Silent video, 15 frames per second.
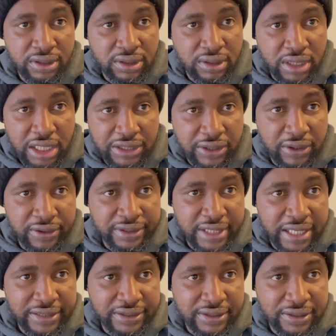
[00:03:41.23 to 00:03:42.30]
and all
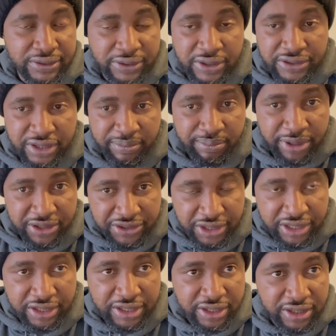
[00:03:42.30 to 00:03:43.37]
that. So it's a
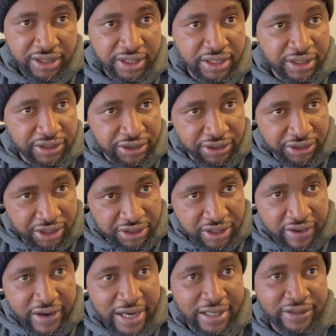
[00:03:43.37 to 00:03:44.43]
basic
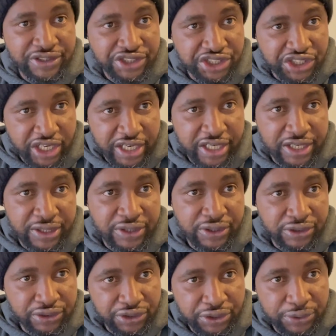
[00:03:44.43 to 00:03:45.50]
general check
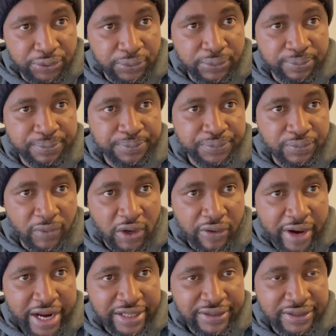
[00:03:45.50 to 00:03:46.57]
on you. All
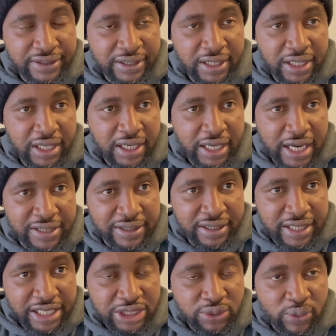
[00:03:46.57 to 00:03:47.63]
right, and the
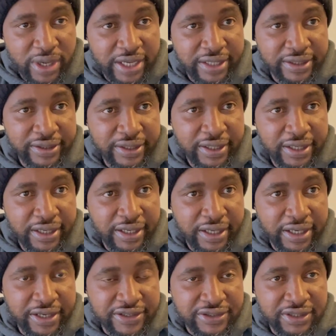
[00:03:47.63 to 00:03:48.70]
next one
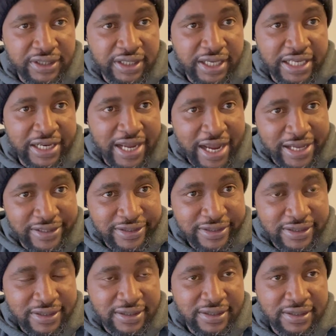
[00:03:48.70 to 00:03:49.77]
is the
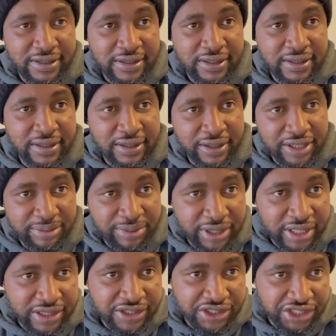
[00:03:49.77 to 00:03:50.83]
enhanced
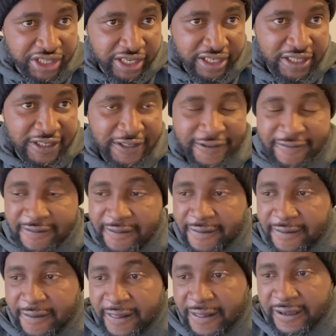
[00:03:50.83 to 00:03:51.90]
DBS check.
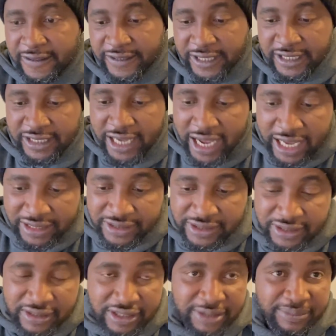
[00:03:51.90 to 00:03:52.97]
The
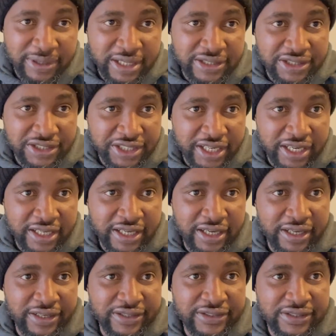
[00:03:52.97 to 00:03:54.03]
enhanced DBS check
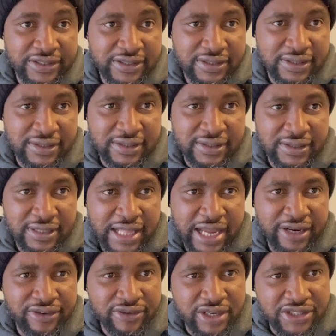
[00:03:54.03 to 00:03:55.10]
is
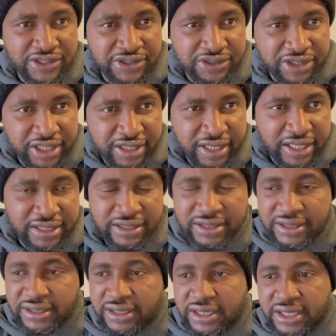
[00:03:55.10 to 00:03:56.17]
like restricted
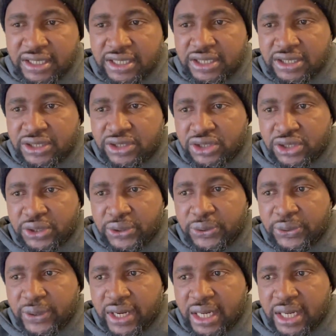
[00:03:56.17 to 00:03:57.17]
to